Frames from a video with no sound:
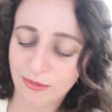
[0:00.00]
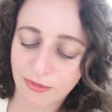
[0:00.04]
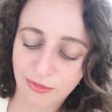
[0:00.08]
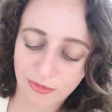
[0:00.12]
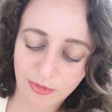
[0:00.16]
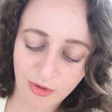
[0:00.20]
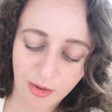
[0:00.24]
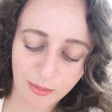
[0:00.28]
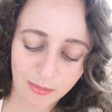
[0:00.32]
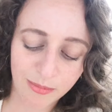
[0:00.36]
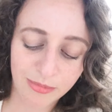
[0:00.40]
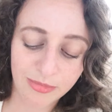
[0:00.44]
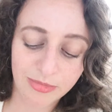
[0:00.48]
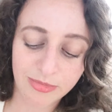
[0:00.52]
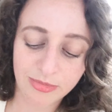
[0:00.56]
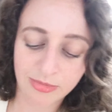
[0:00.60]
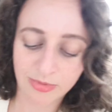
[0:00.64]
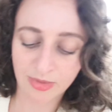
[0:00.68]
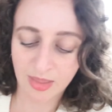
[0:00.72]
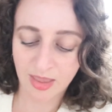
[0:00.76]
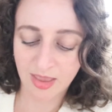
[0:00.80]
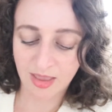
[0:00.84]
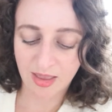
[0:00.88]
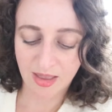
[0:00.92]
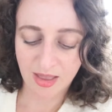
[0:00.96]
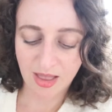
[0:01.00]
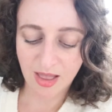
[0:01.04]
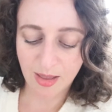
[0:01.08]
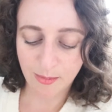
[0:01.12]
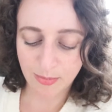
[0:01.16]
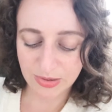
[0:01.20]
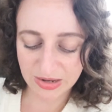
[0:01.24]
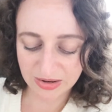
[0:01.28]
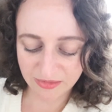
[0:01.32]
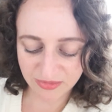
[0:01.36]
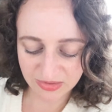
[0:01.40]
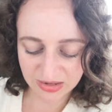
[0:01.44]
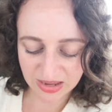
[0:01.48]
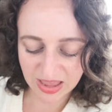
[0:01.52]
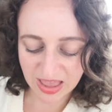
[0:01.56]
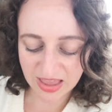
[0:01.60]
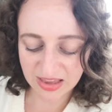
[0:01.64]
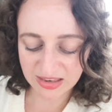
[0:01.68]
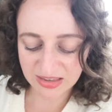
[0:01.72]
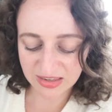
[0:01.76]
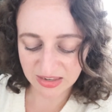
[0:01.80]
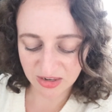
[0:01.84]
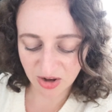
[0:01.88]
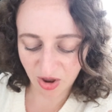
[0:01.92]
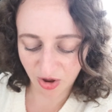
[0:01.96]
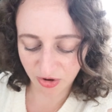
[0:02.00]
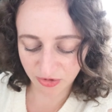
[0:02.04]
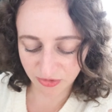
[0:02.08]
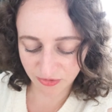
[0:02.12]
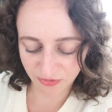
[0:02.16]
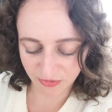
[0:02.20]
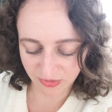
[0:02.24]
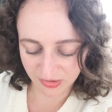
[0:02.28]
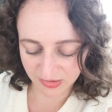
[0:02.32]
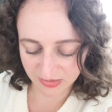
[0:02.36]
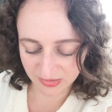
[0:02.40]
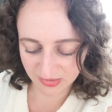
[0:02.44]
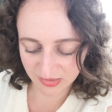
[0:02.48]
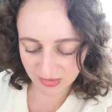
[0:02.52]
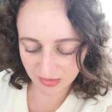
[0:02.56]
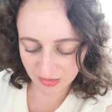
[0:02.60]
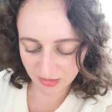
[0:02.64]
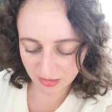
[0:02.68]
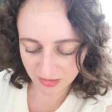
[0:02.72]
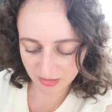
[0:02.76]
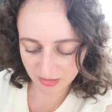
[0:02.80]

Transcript: from, I believe, the 1800s.